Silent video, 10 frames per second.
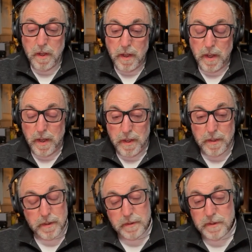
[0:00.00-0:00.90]

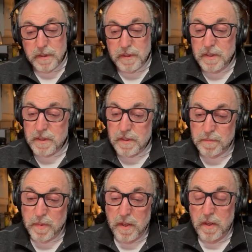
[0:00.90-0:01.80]
And I was like, Jesus,
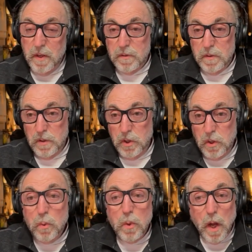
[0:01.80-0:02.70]
but
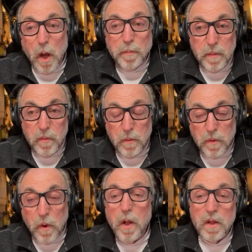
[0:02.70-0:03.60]
you were helping me with
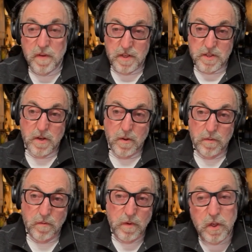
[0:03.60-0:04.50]
all of it. So
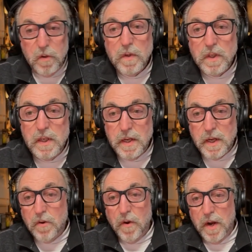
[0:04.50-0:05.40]
you really
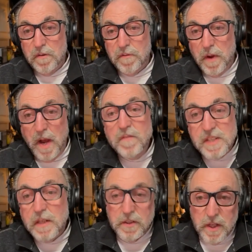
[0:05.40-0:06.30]
needed credit for every
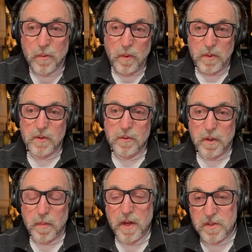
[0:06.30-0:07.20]
single thing we were doing,
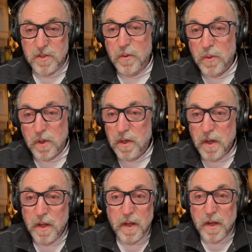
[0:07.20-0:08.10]
because you were
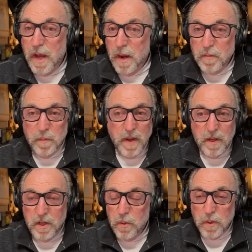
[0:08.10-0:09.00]
cameraman,
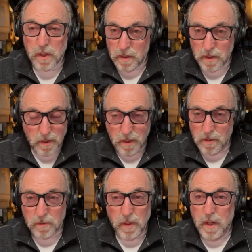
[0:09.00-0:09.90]
you were,
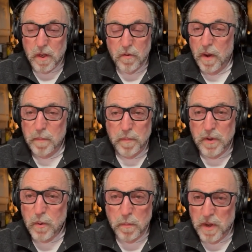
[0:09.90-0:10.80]
grip, you
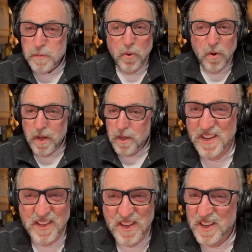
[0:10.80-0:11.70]
were best boy, you
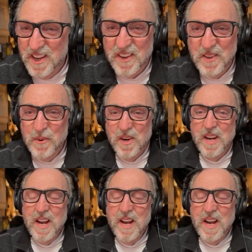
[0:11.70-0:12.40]
were